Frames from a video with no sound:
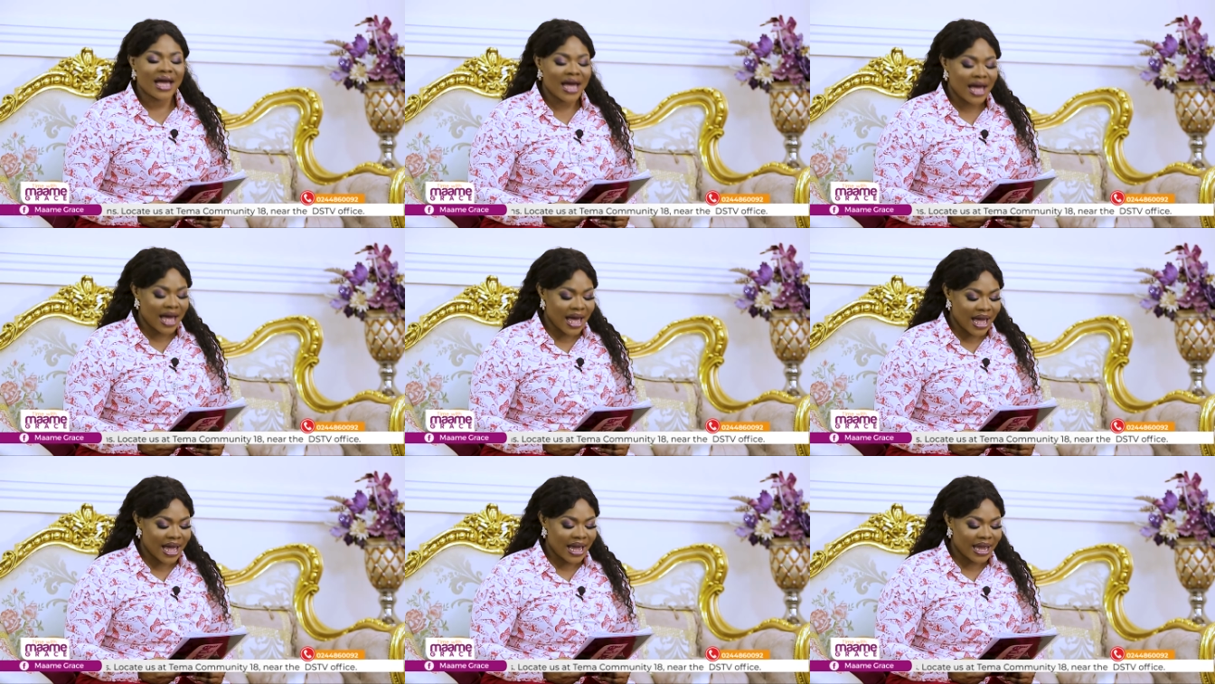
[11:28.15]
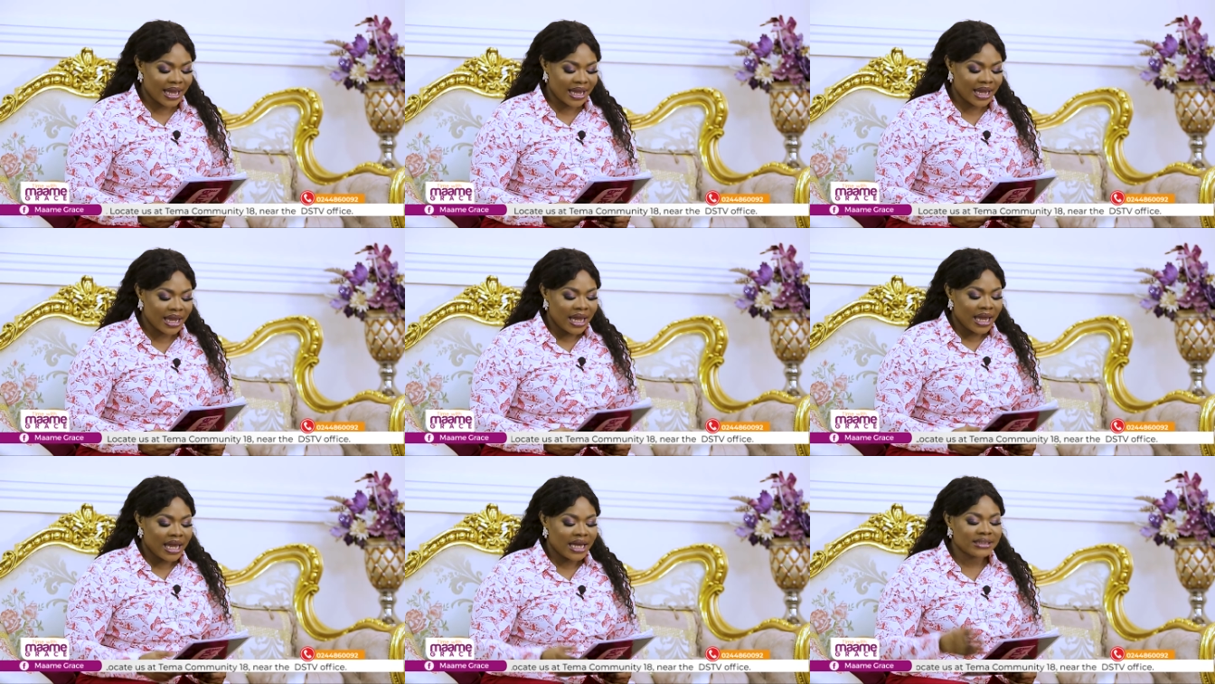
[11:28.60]
I
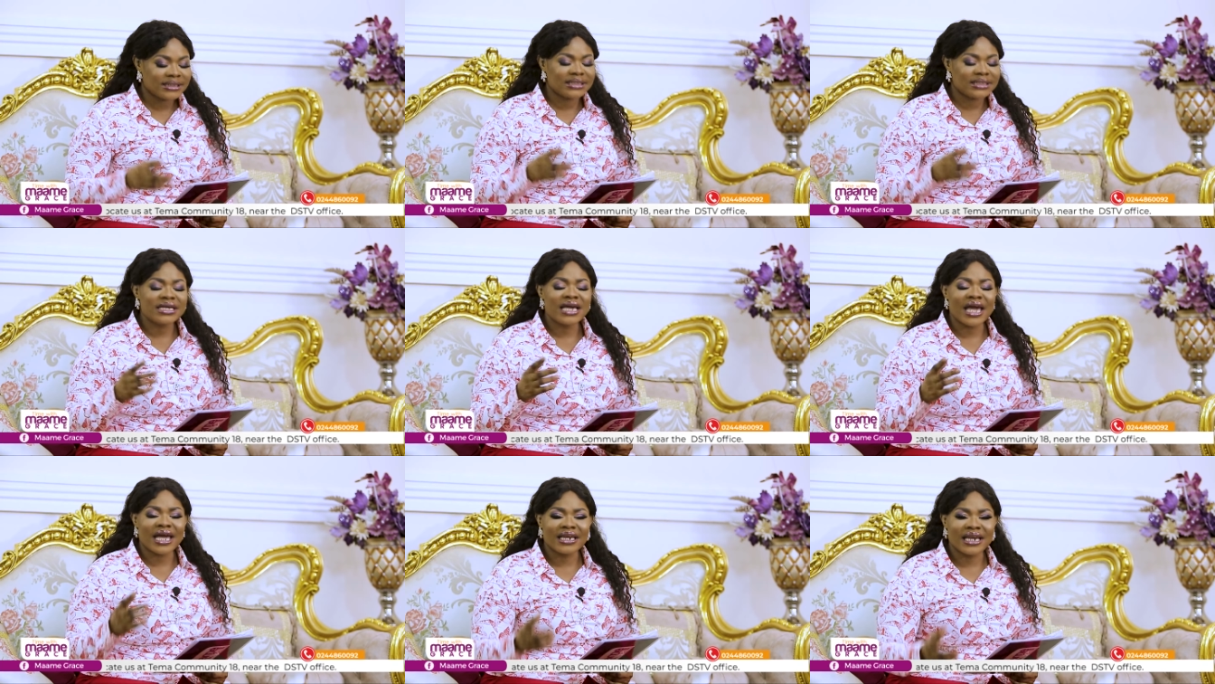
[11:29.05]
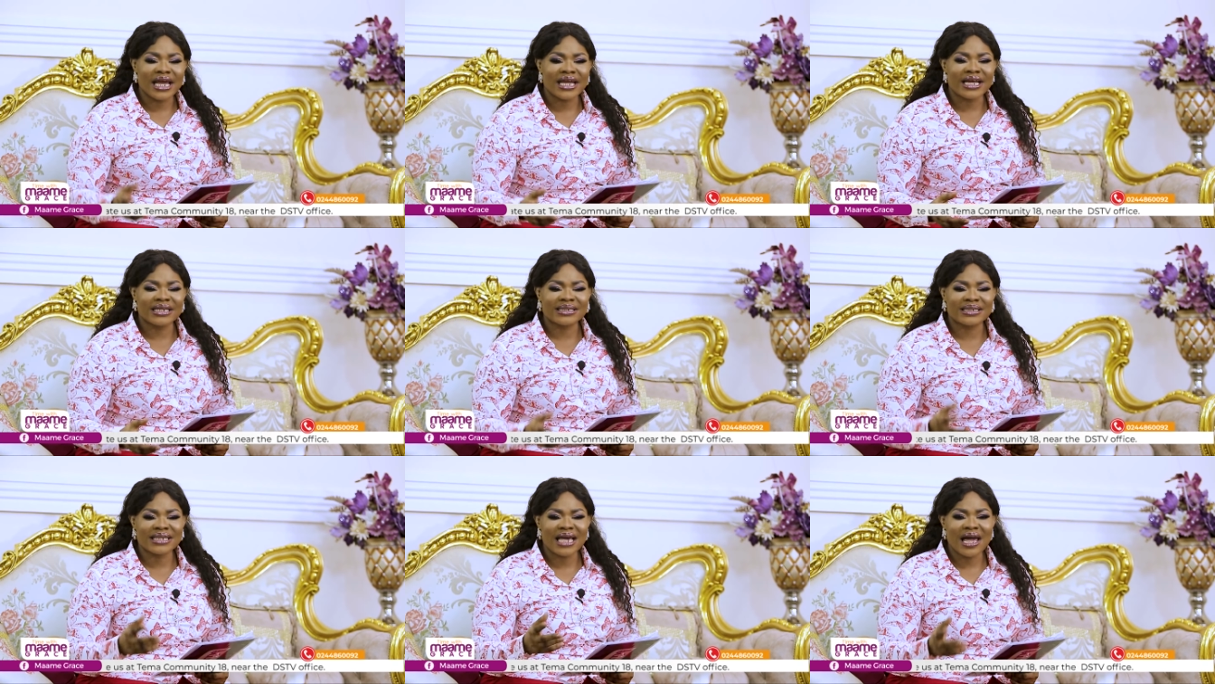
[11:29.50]
enti
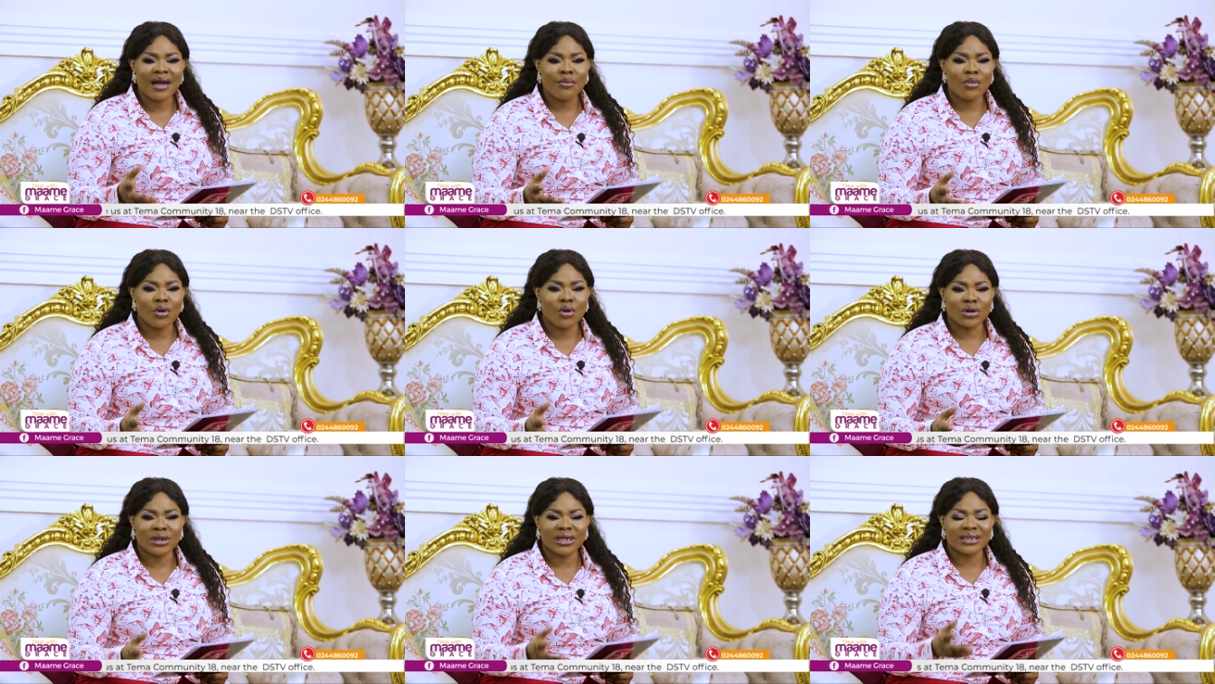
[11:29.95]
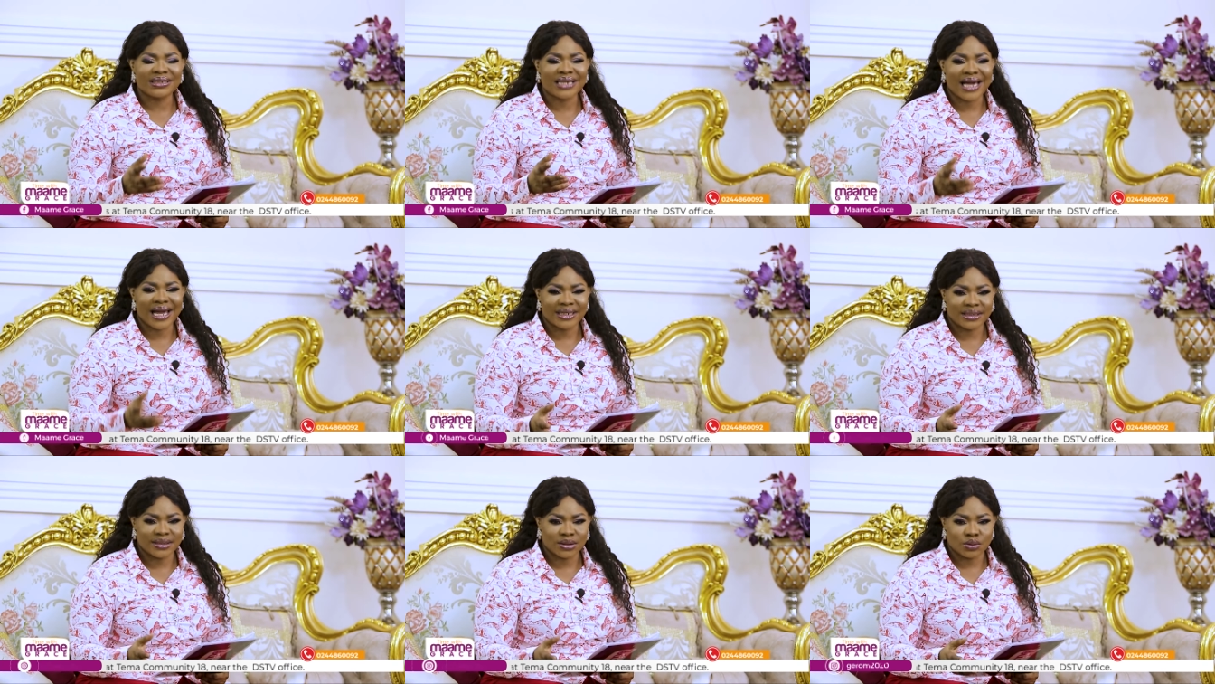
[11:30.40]
eneye sermon ne
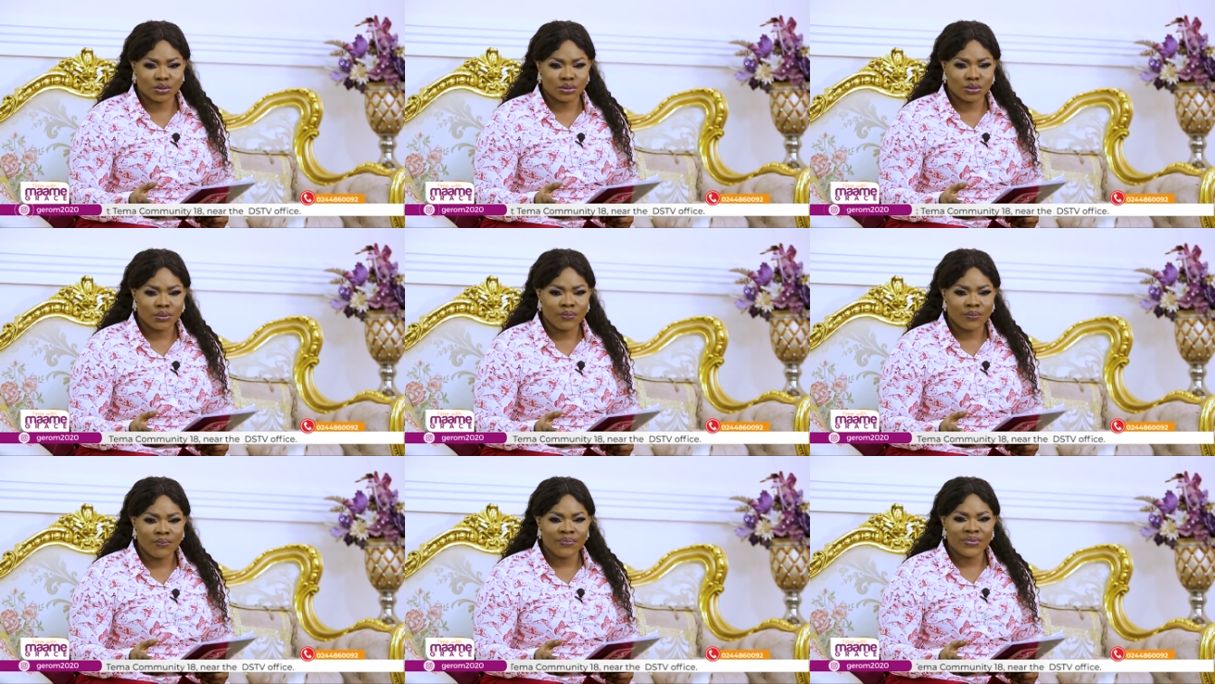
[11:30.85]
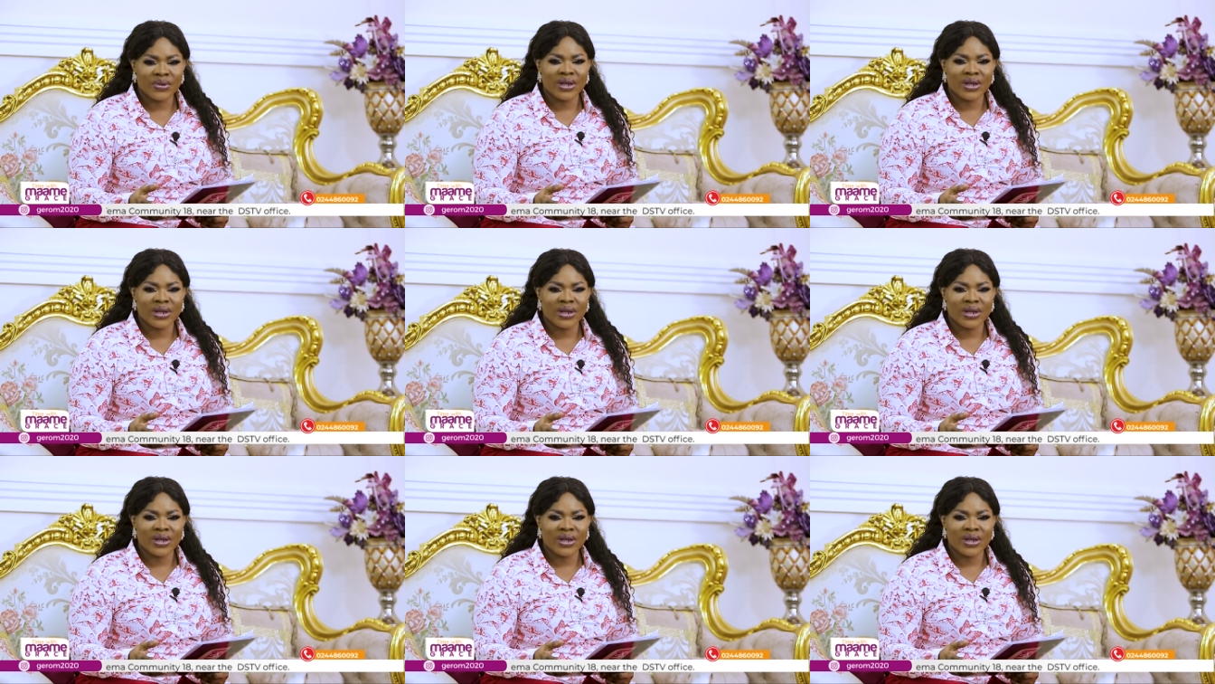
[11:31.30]
title no